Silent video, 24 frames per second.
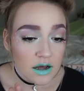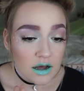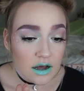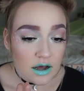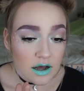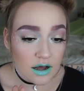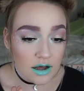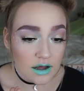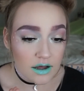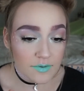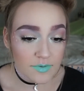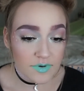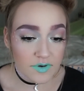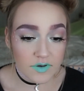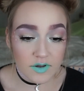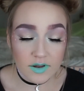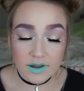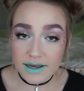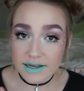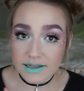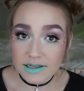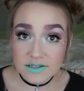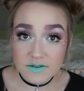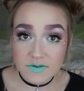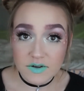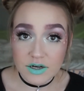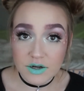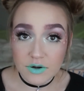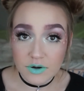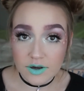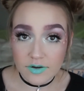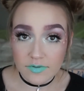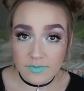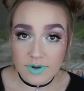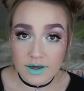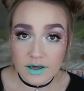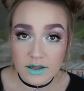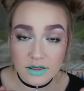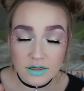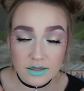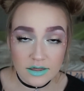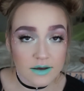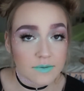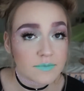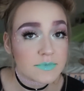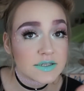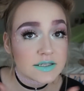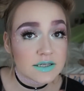If you like this video, give me a
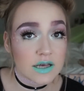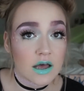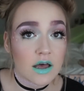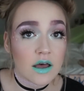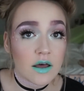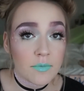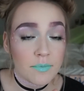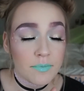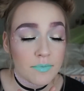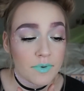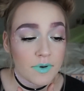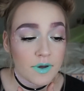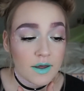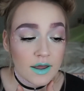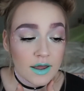thumbs up.